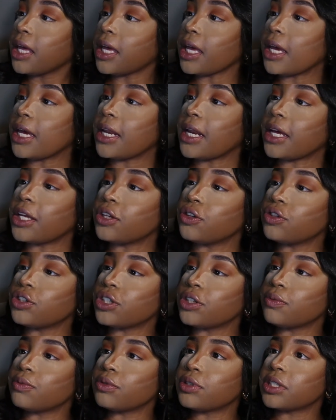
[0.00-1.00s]
and I
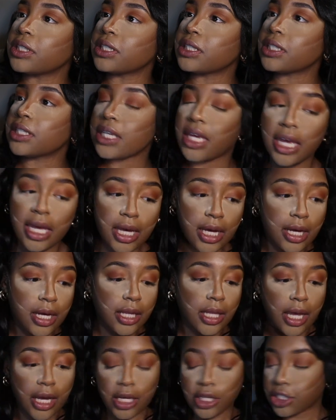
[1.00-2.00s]
usually will just take
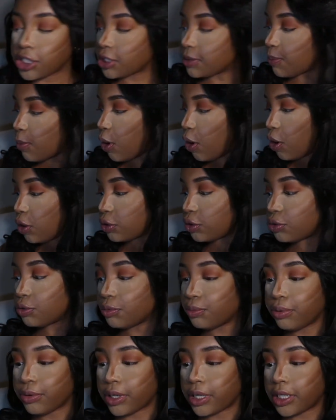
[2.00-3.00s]
like a small little
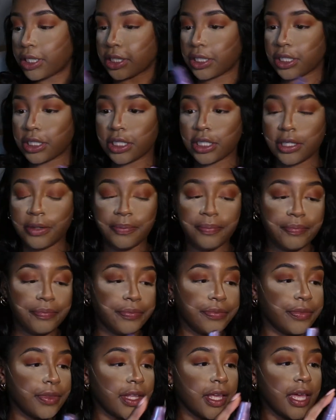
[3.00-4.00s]
brush
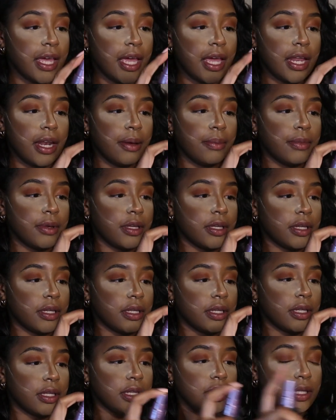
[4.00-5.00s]
and I'm
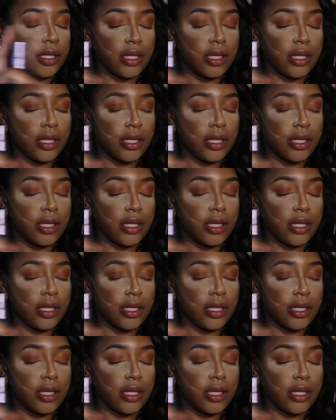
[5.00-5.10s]
gonna